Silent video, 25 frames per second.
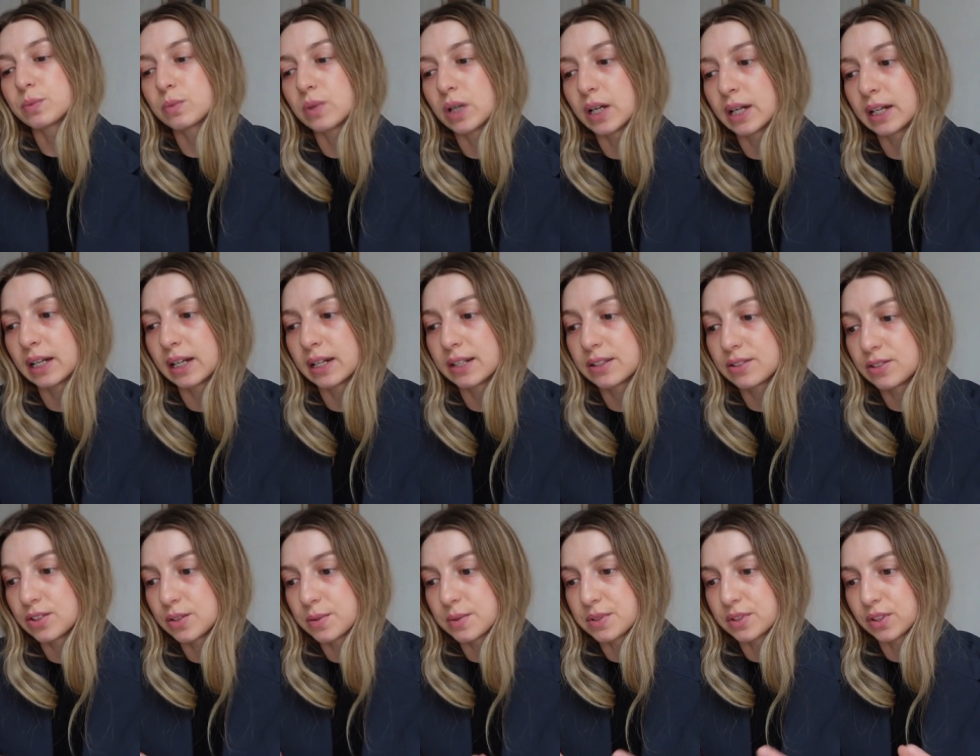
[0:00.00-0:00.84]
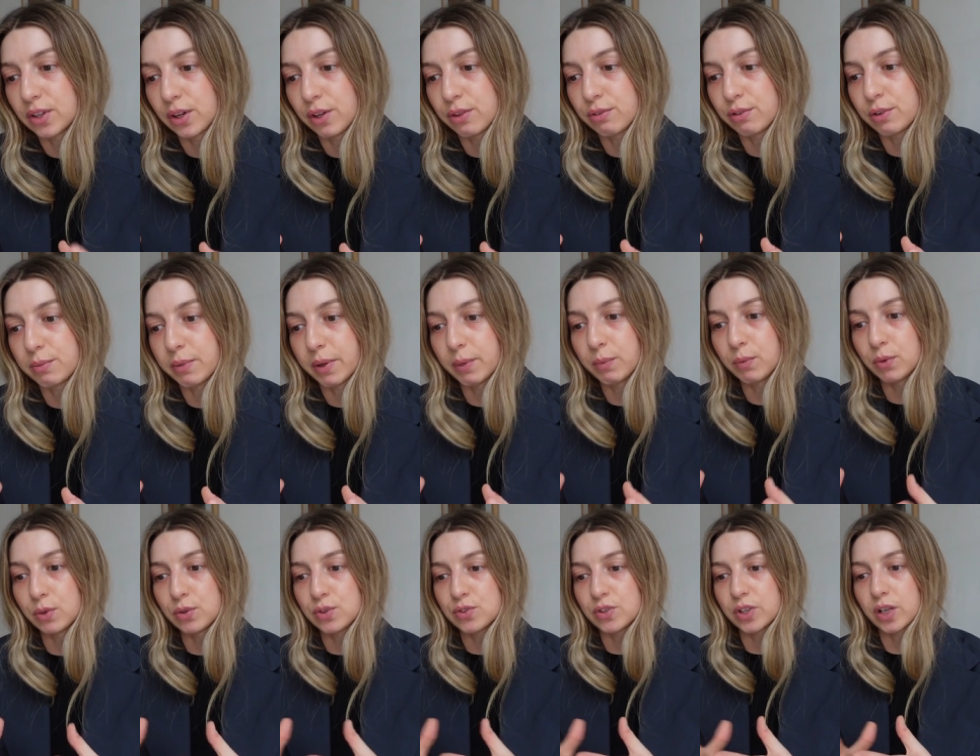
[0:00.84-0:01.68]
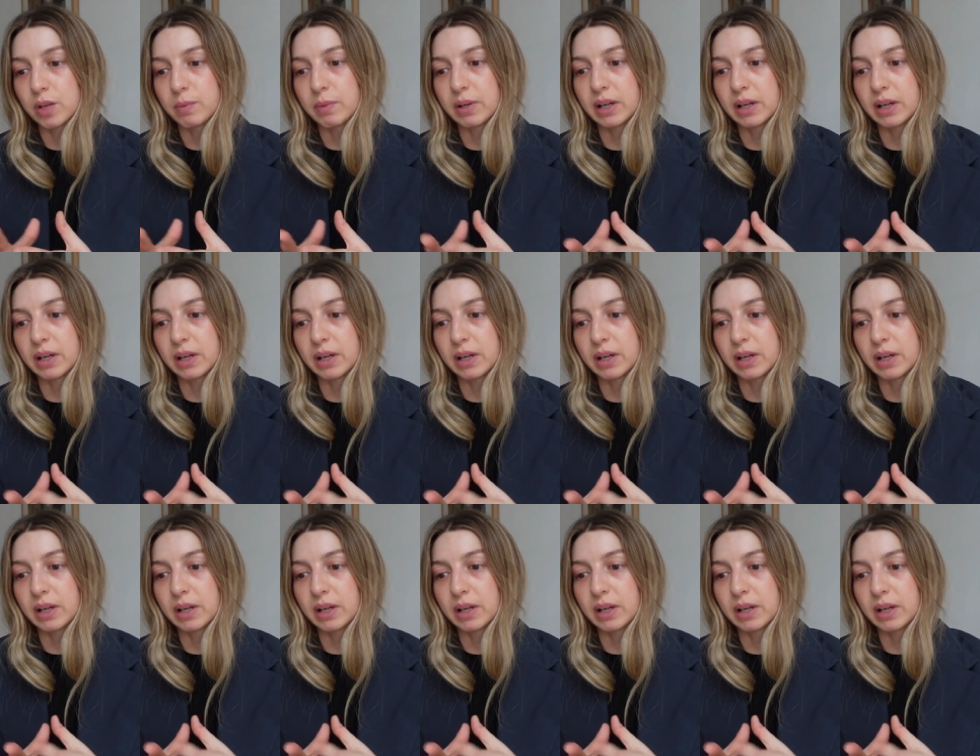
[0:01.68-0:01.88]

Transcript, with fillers: what I like to do is go through my wardrobe